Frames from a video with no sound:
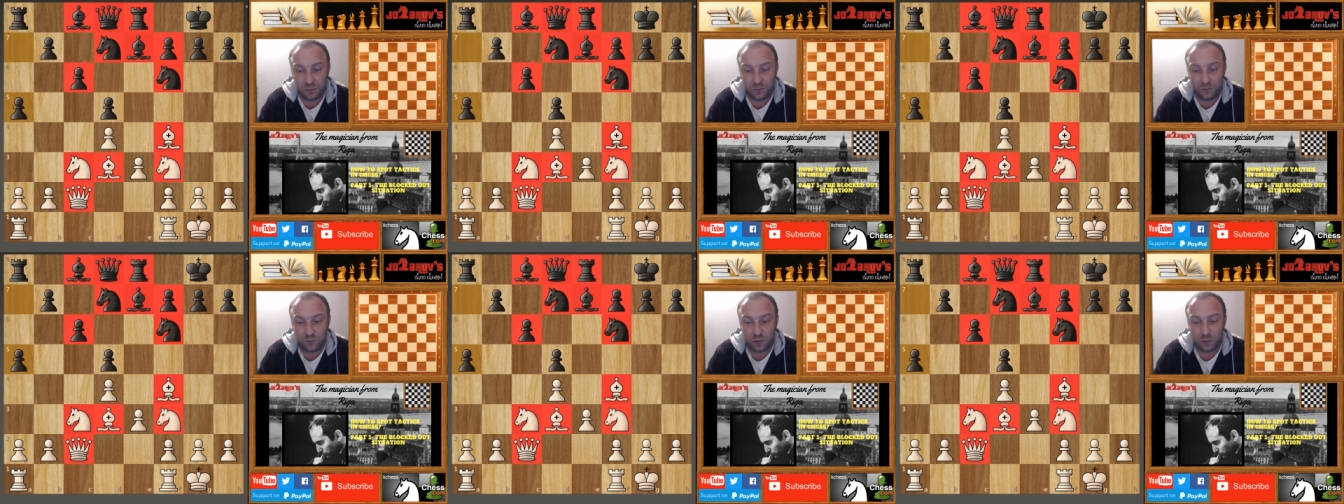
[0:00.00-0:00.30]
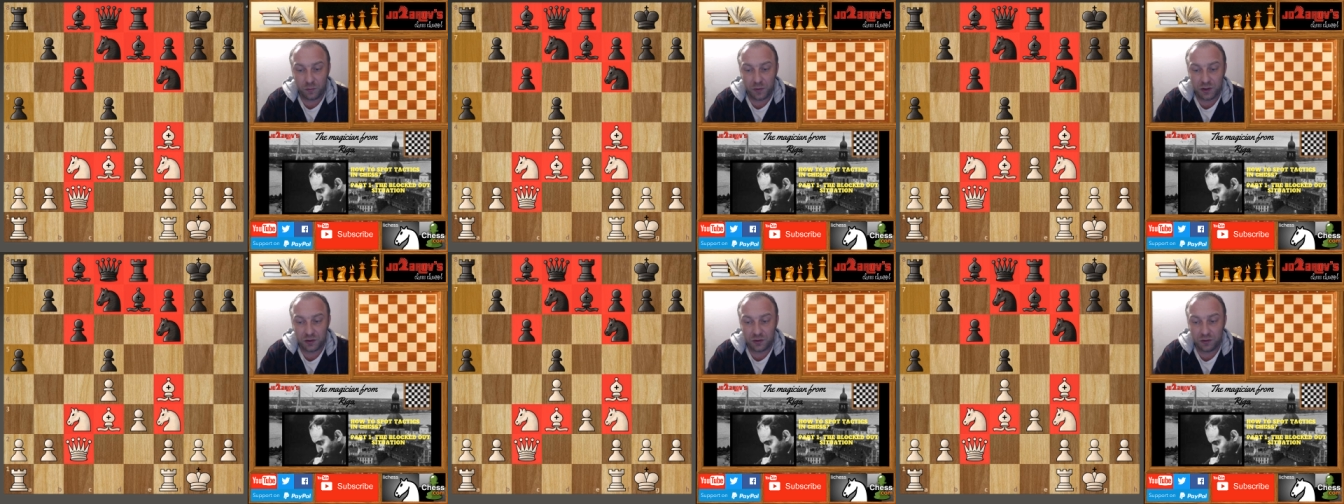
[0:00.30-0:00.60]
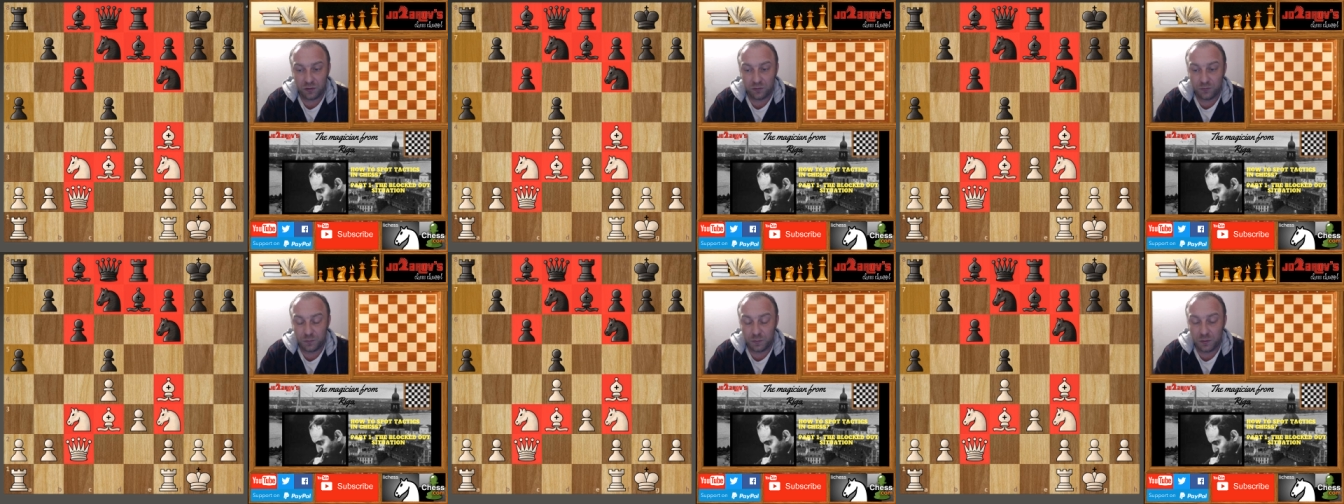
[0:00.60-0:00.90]

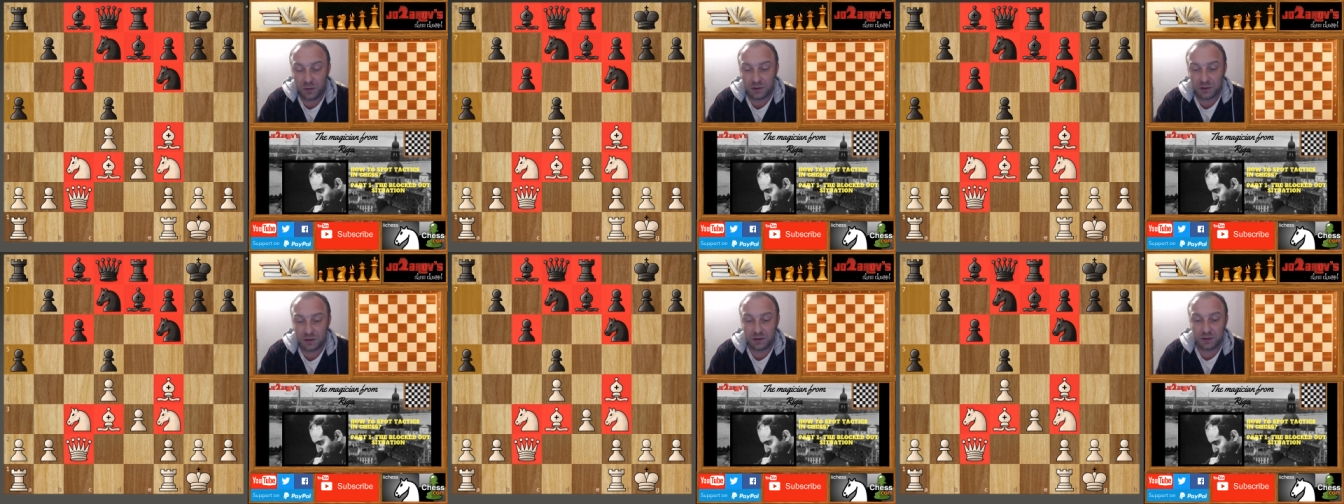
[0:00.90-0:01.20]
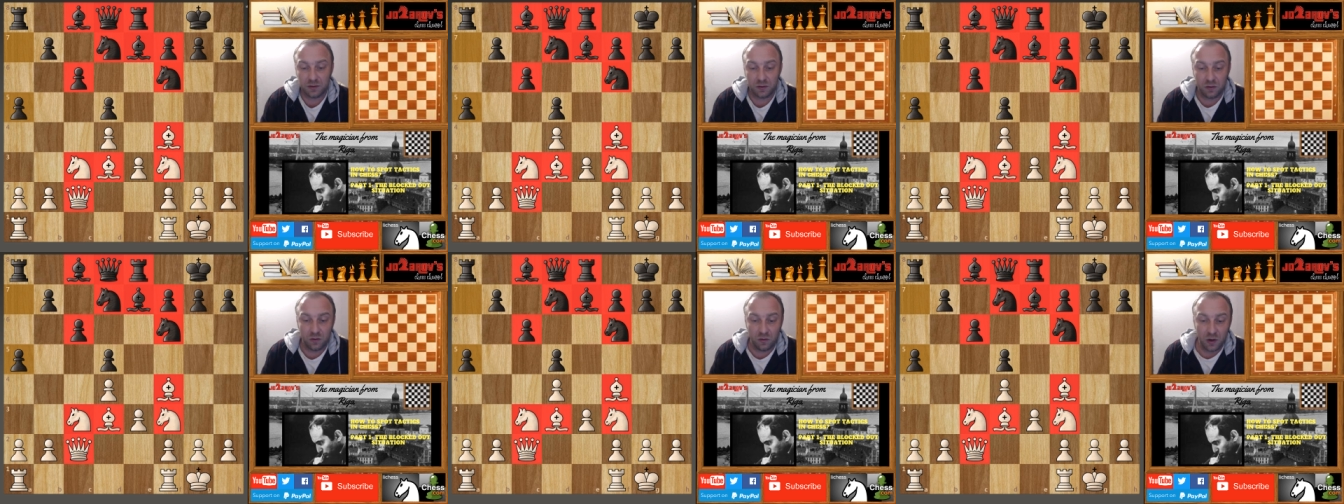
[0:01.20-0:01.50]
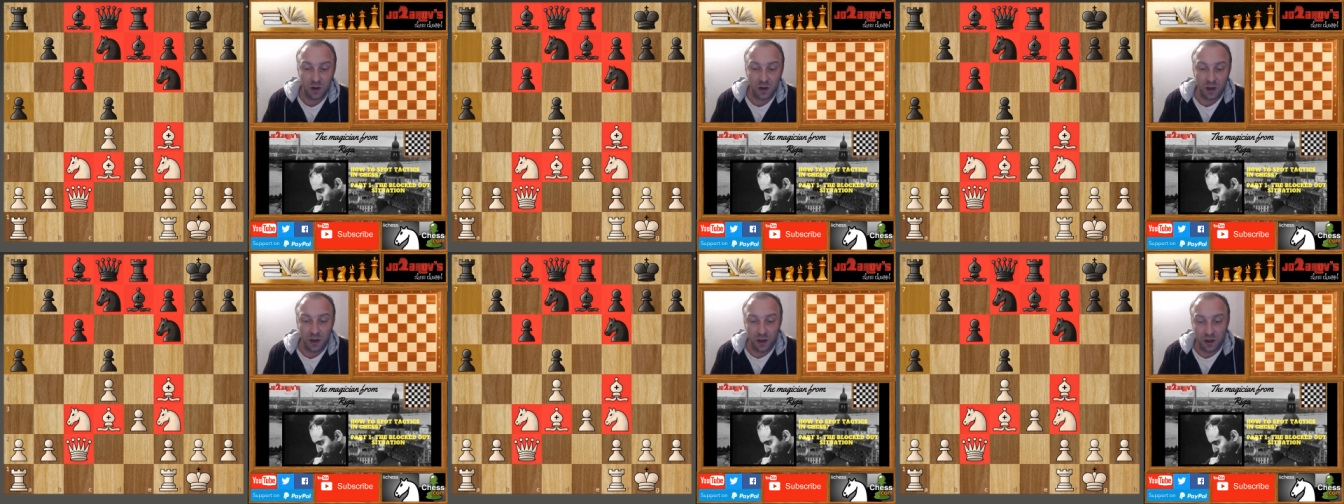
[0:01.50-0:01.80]
formation of pieces so
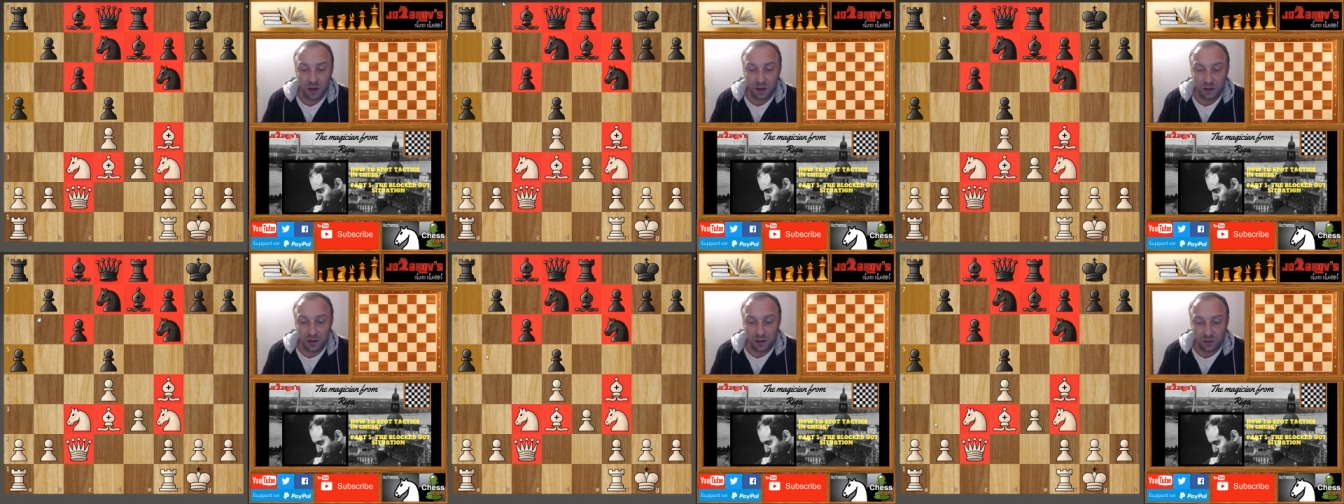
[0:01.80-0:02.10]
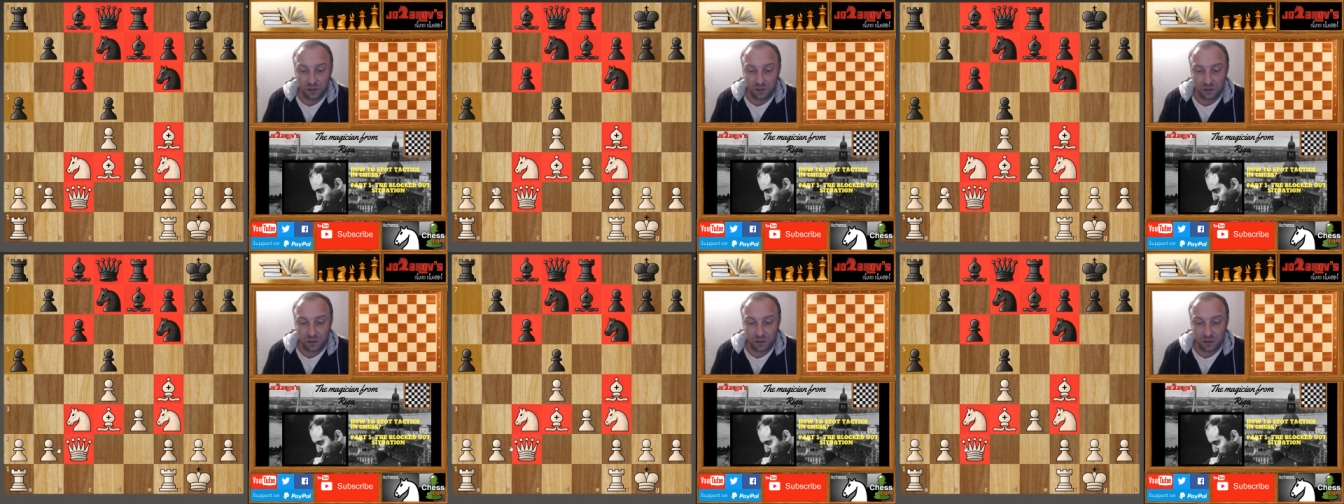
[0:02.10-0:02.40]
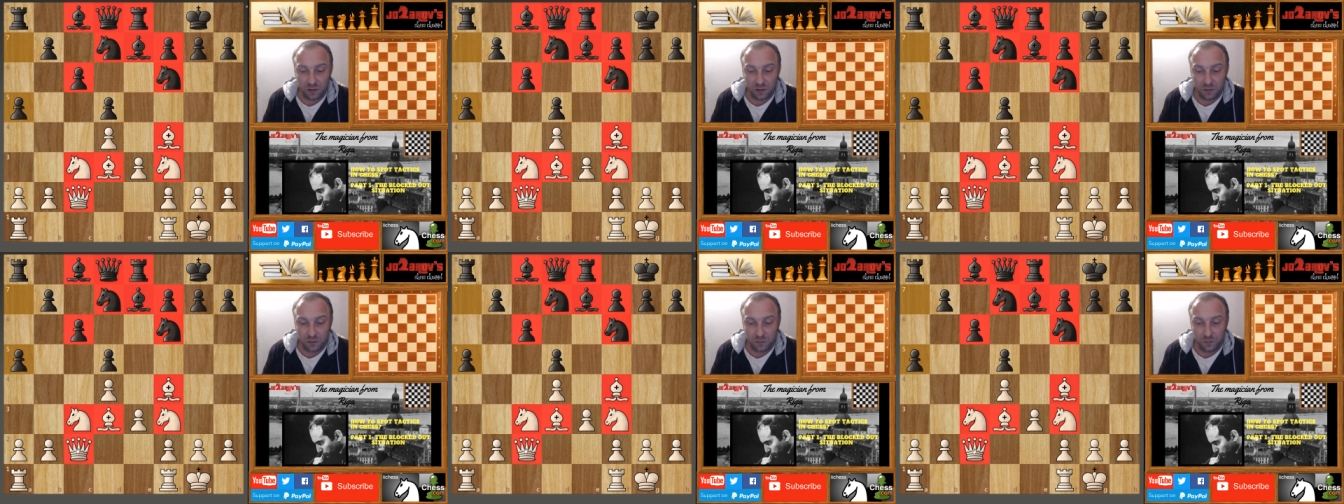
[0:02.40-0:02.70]
here
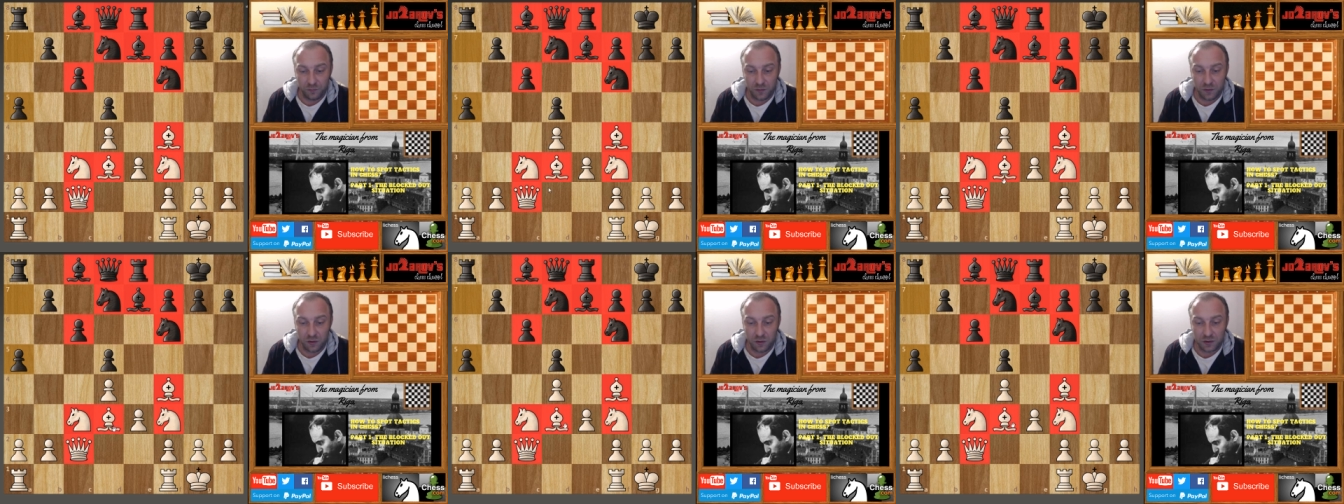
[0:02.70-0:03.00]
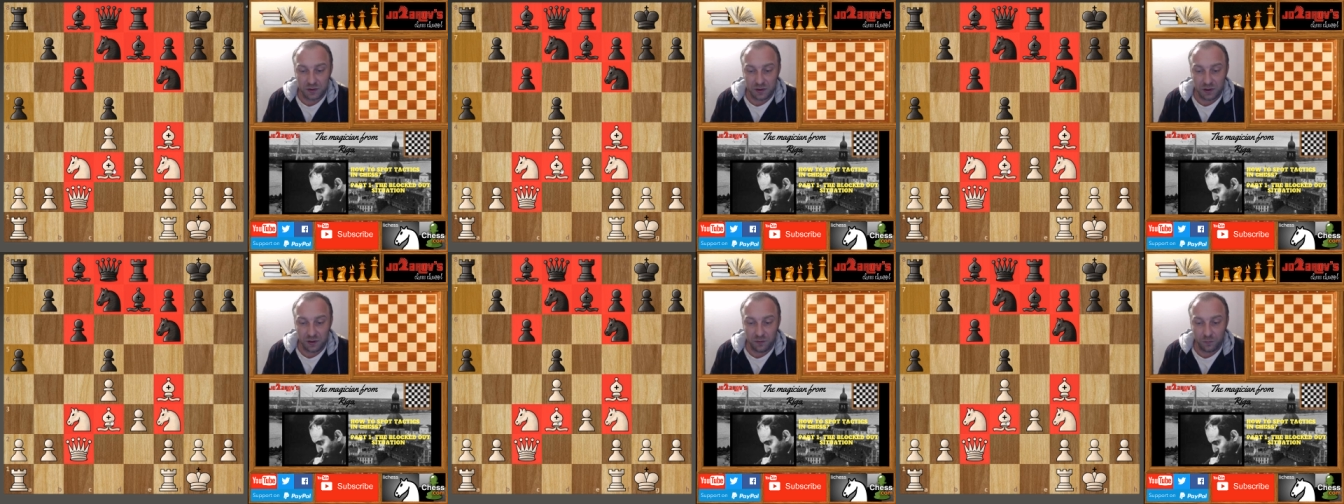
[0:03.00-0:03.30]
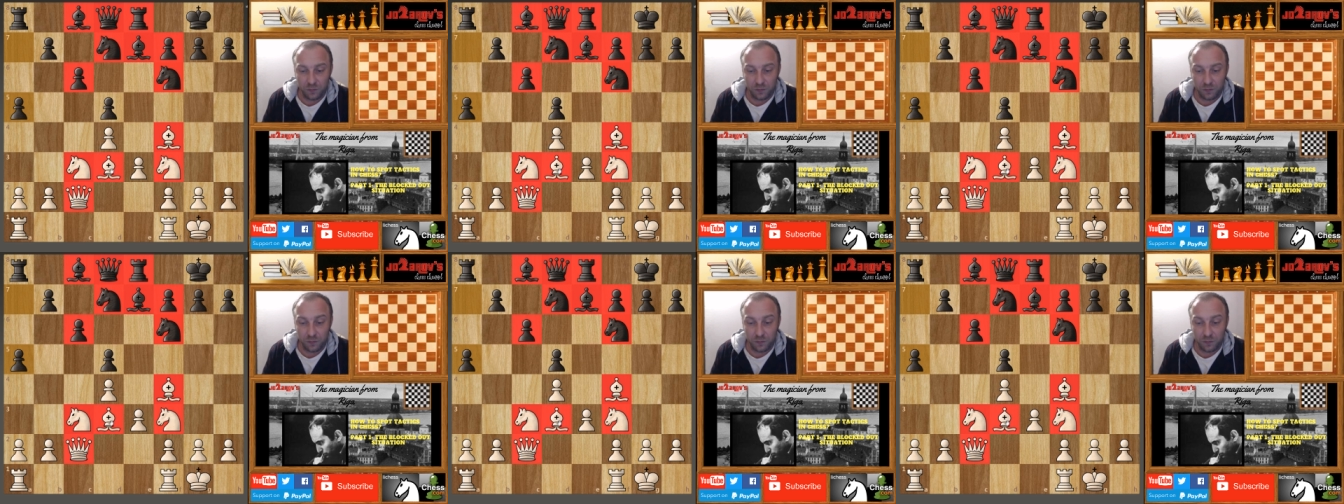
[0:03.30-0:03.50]
uh, you see